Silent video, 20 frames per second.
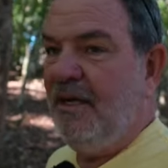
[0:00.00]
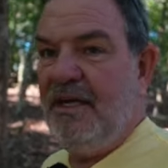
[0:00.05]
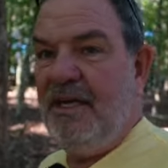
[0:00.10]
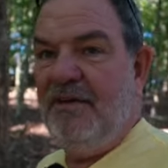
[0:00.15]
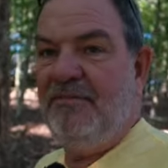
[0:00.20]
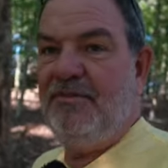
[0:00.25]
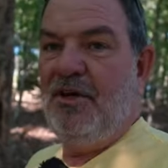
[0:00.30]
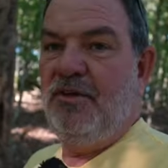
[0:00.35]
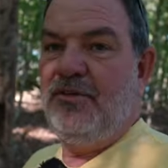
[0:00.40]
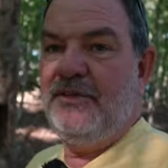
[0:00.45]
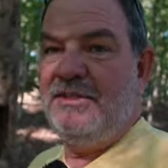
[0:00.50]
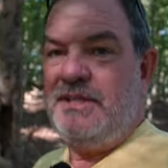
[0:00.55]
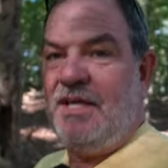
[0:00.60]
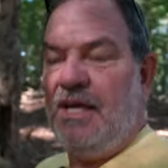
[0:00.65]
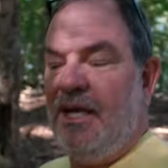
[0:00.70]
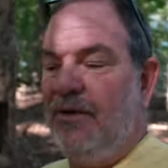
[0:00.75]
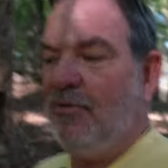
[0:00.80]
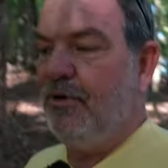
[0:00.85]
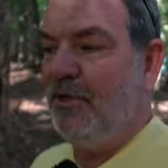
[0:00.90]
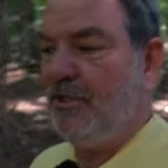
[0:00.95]
Even though this
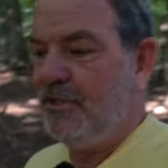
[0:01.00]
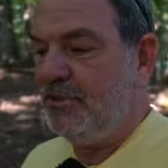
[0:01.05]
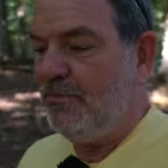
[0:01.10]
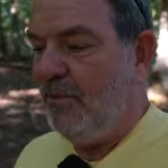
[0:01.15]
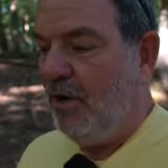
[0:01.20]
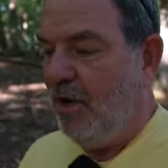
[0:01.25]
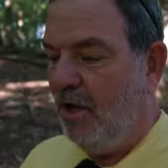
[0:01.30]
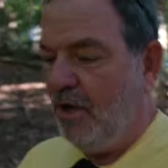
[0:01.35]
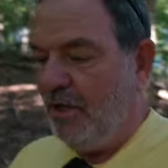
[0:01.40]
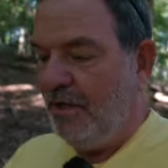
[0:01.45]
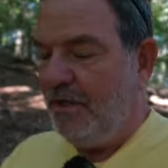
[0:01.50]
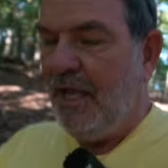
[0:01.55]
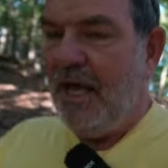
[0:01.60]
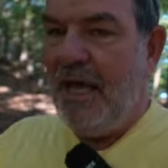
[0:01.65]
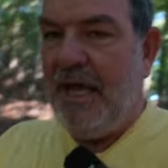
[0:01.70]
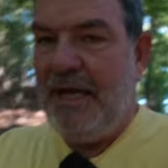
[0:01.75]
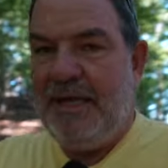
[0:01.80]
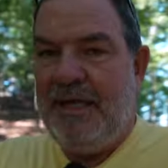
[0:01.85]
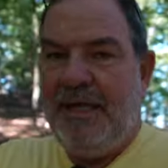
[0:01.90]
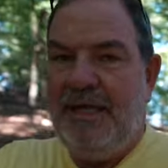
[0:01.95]
camera is small and
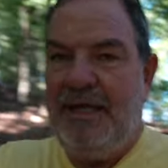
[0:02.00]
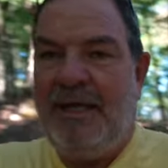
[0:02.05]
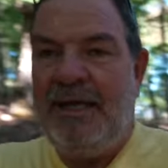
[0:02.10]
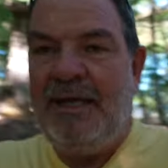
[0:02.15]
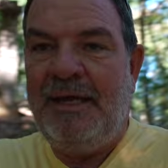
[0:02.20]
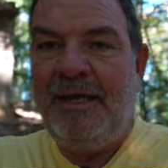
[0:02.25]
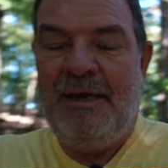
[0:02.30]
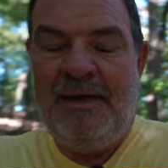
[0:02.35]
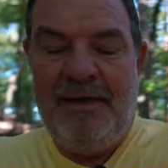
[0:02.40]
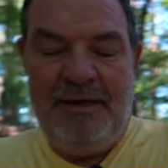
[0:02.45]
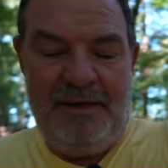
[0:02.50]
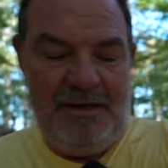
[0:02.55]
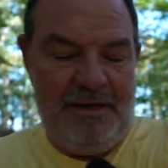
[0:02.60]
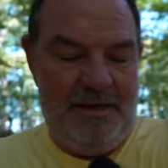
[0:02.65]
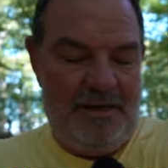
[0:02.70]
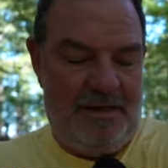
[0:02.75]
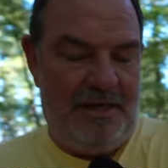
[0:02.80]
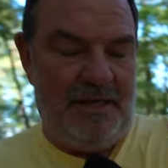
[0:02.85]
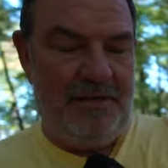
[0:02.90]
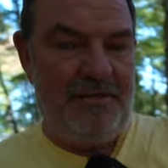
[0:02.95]
light,
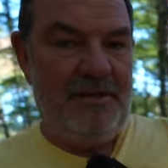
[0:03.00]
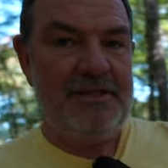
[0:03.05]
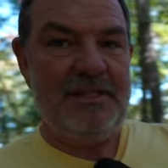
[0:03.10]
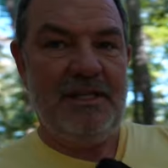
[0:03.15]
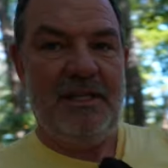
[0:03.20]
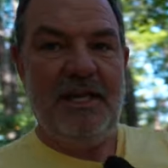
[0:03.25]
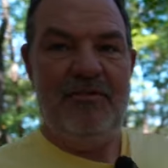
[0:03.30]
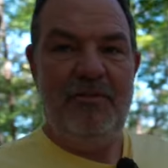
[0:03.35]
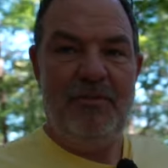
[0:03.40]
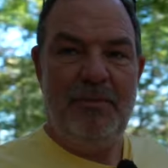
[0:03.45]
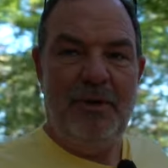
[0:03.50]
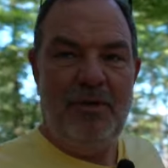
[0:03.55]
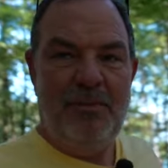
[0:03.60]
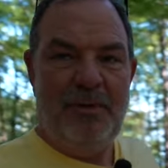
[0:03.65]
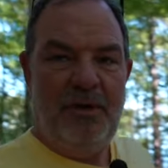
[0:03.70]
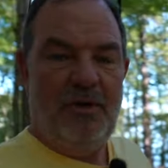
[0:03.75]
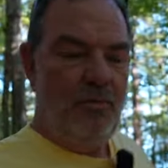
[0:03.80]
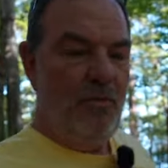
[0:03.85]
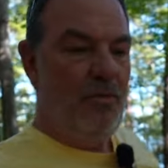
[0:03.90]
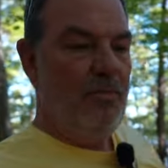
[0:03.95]
and this 11
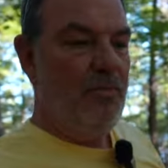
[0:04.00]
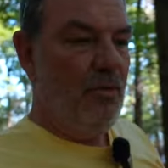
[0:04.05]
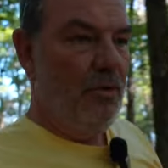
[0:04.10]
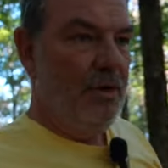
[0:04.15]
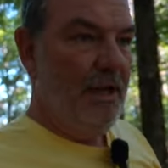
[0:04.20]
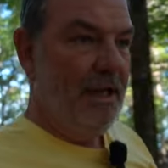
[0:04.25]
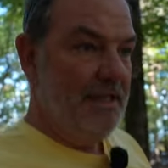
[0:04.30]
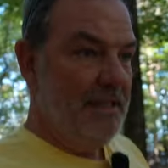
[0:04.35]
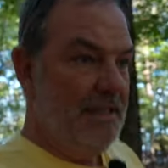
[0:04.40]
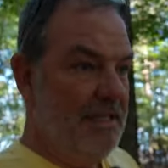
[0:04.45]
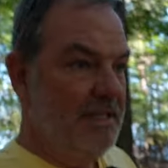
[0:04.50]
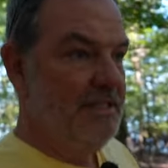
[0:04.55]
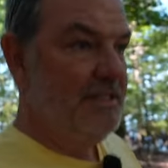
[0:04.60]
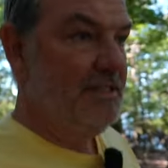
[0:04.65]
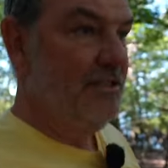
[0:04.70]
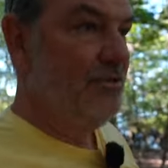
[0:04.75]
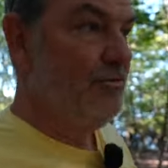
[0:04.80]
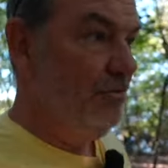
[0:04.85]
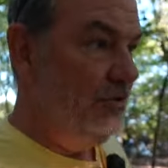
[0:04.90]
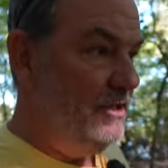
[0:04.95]
millimeter 1.8 lens
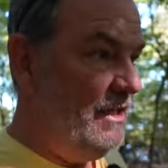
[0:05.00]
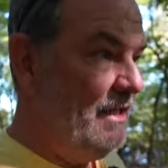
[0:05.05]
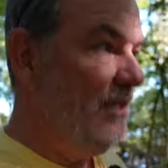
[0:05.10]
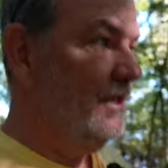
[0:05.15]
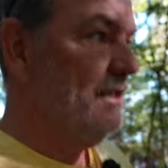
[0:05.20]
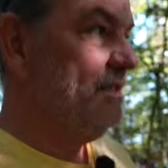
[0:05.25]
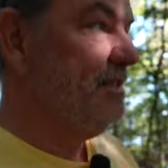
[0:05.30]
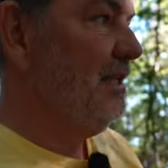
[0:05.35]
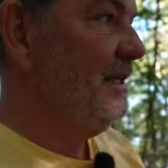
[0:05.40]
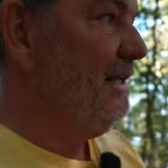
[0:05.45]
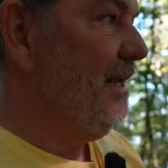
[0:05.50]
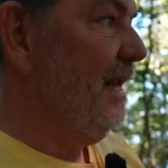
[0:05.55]
is ridiculously